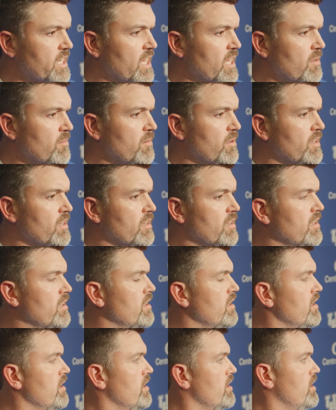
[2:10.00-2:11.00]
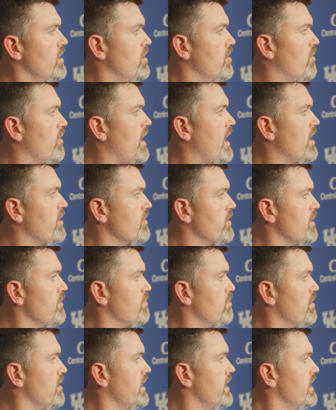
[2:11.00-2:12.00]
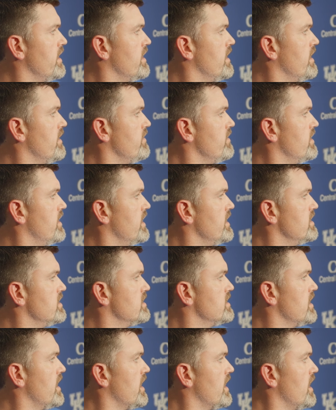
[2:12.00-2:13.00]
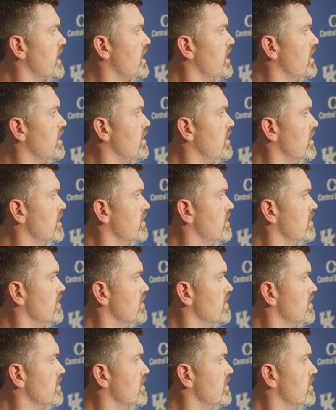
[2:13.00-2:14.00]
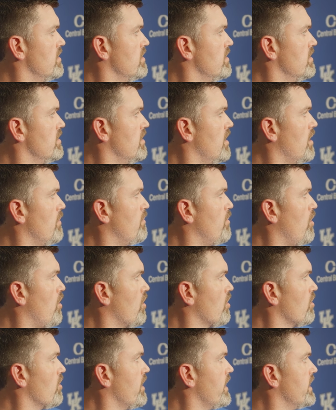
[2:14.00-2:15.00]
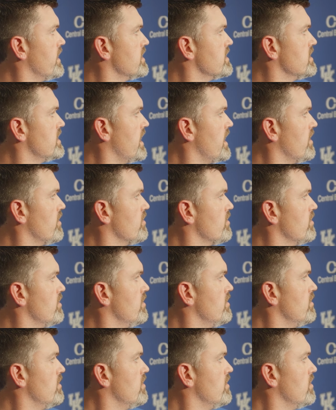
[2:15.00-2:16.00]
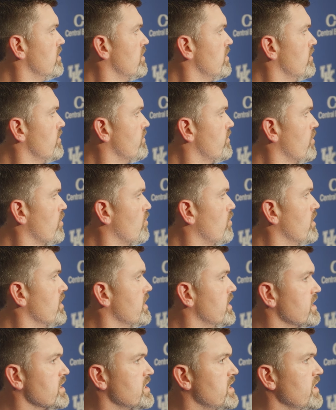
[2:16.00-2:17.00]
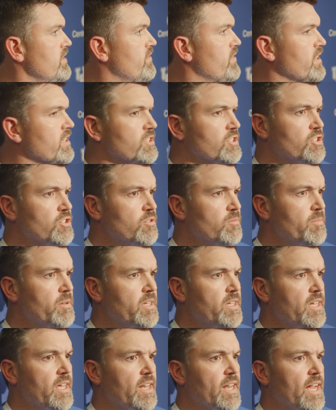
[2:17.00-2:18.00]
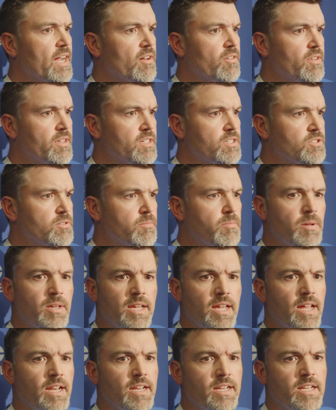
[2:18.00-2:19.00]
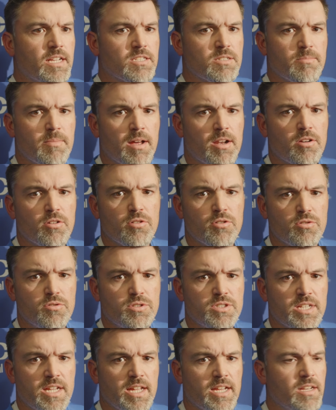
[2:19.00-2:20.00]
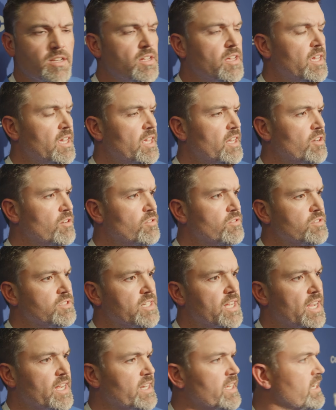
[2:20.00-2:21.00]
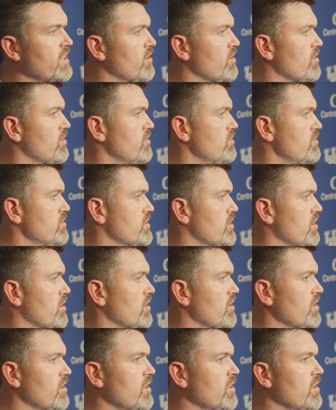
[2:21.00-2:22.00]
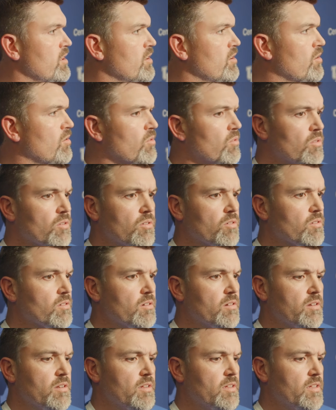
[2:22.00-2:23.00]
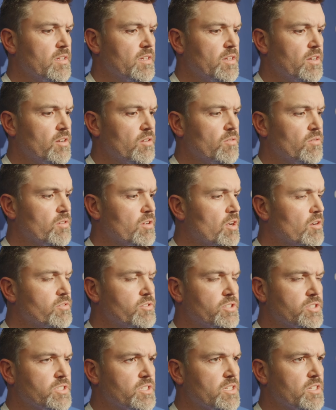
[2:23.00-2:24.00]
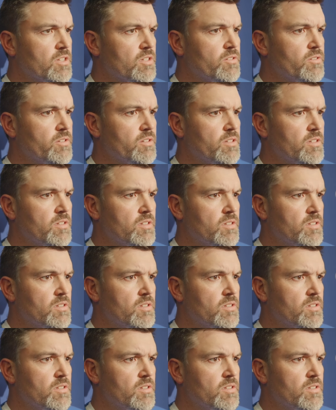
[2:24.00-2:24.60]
game and, you know, how they played, and they set a bar and a standard for what this defense should be and how they should be, and it doesn't matter who's in and who's not in or who's hurt or, you know, coaches included.